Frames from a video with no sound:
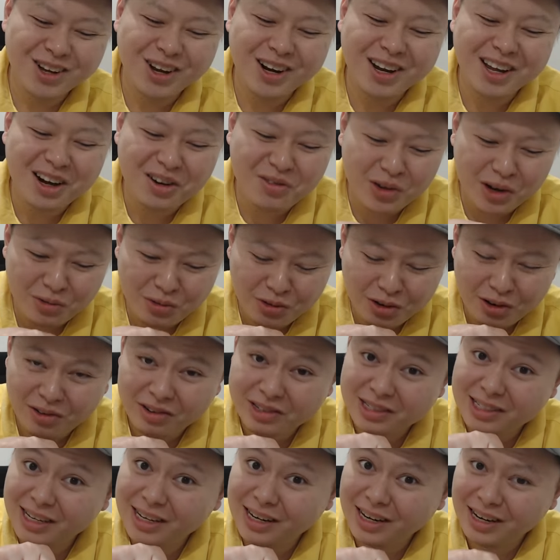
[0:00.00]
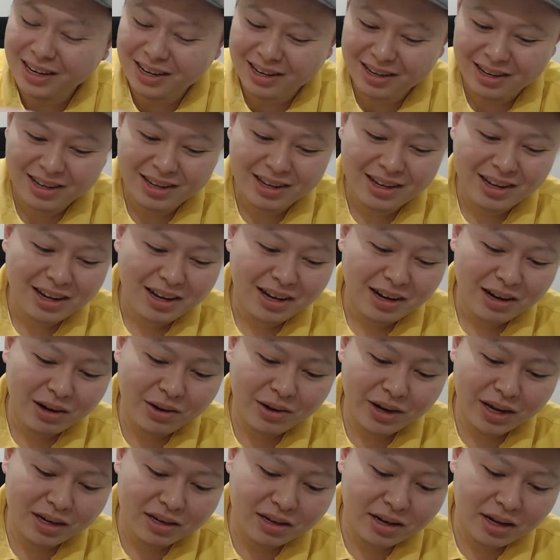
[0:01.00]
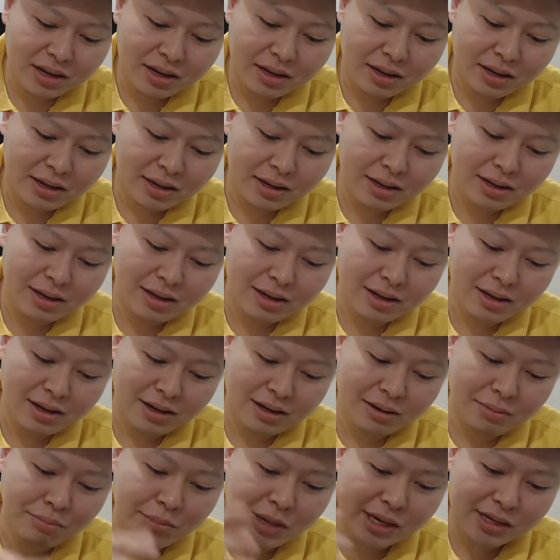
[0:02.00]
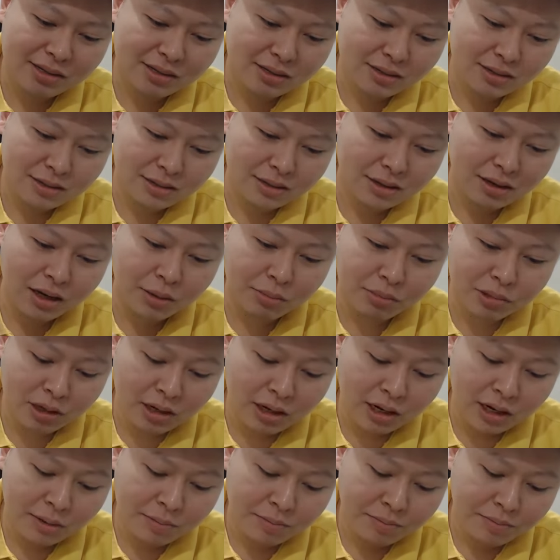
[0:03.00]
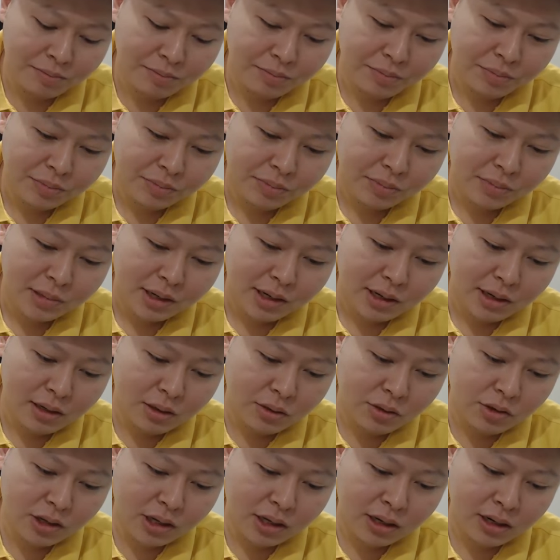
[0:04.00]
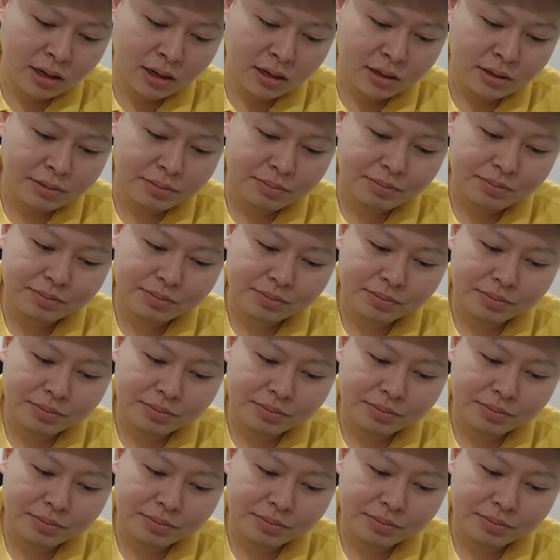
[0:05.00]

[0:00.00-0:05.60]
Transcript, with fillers: Solar Fervor for Seria. Okay, they uh, mixed up the name. Lugina,